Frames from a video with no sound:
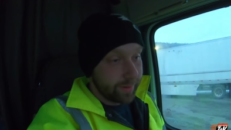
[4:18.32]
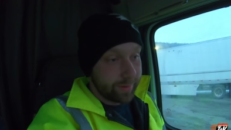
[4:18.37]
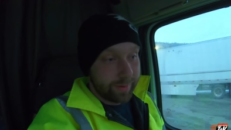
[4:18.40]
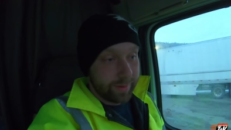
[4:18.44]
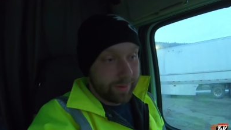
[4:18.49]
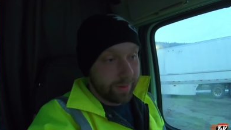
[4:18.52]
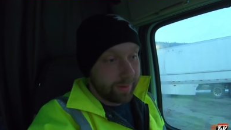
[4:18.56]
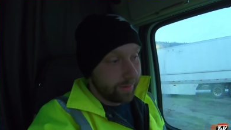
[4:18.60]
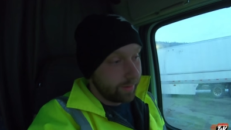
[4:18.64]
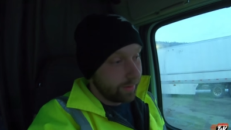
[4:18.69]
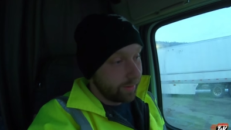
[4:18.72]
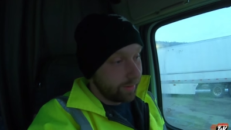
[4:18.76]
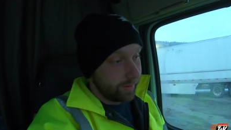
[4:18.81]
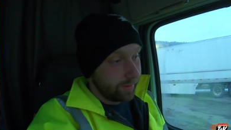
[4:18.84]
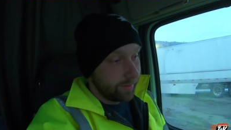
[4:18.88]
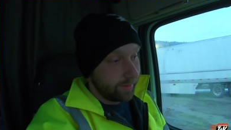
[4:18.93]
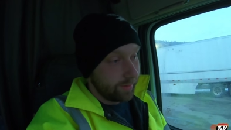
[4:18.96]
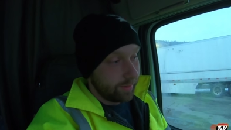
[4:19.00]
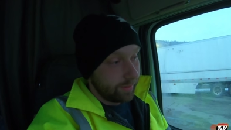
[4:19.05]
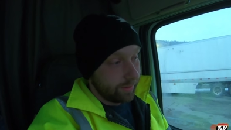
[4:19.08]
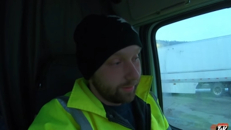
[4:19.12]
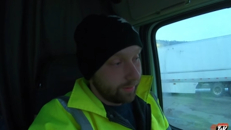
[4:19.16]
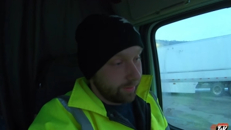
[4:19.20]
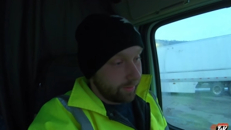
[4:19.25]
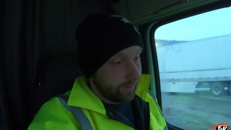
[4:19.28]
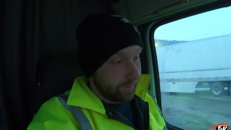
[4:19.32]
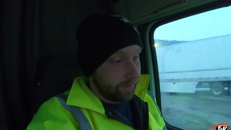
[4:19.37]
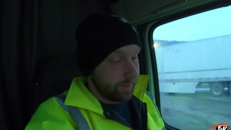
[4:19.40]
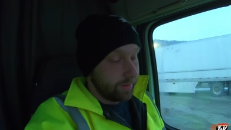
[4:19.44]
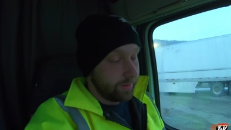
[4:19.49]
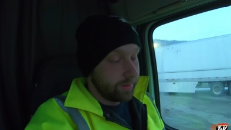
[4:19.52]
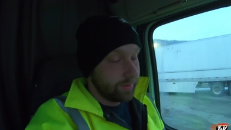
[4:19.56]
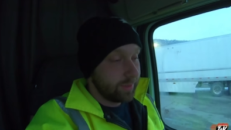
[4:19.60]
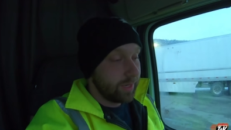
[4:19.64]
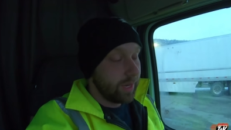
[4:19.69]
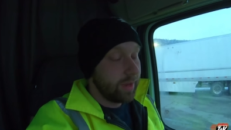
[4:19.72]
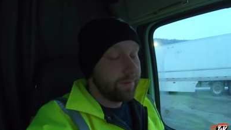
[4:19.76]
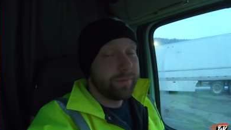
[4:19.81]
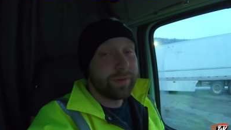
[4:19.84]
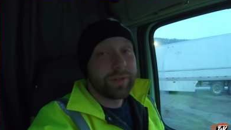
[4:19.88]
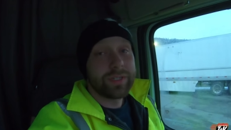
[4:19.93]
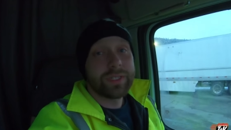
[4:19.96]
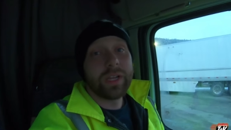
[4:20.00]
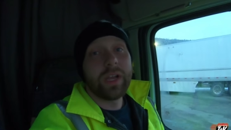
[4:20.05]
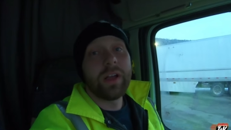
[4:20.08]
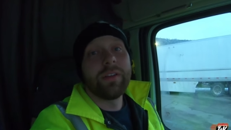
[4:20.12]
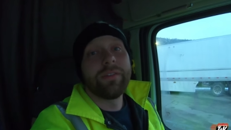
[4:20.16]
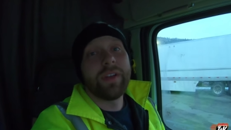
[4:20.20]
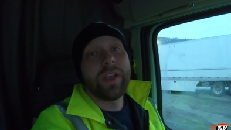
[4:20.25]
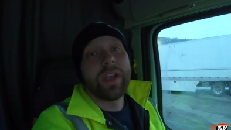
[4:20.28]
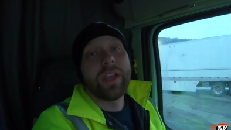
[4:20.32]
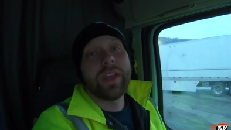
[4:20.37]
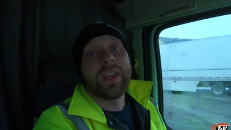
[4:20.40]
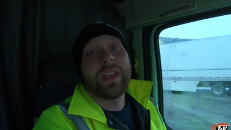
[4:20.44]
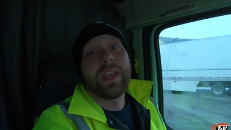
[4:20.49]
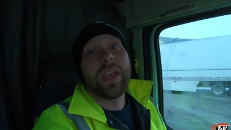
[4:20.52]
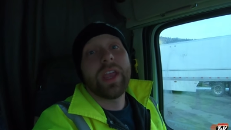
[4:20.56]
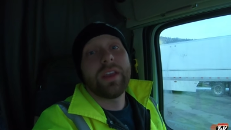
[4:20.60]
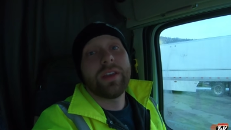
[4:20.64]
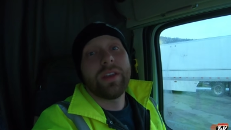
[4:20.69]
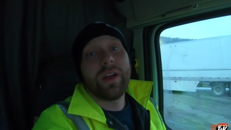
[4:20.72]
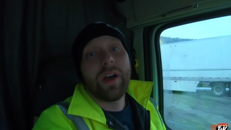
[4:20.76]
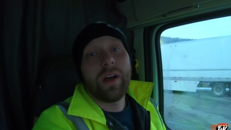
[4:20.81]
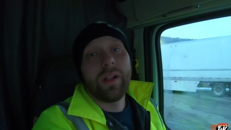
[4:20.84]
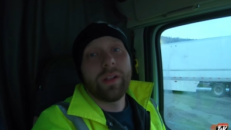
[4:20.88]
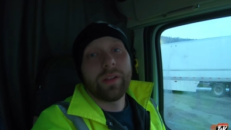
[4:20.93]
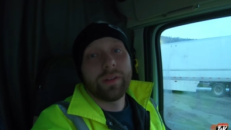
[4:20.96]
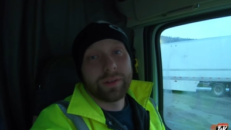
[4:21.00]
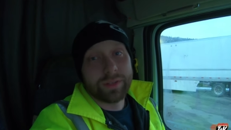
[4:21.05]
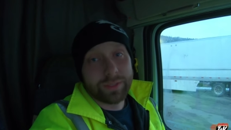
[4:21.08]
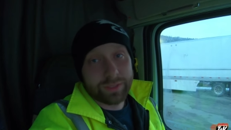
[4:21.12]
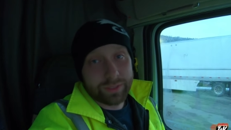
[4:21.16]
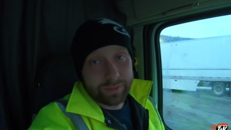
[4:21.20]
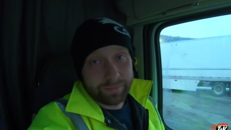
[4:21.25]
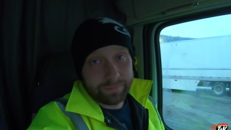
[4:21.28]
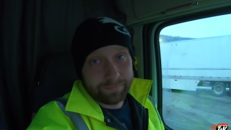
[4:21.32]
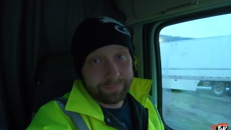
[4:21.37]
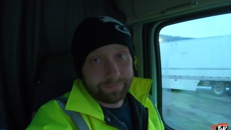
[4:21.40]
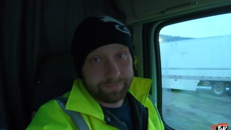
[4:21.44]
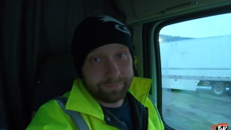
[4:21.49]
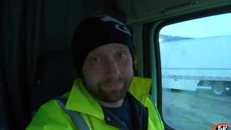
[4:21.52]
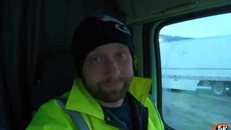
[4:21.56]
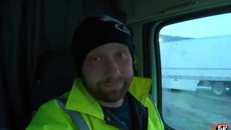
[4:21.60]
and you save yourself eighty-eight dollars.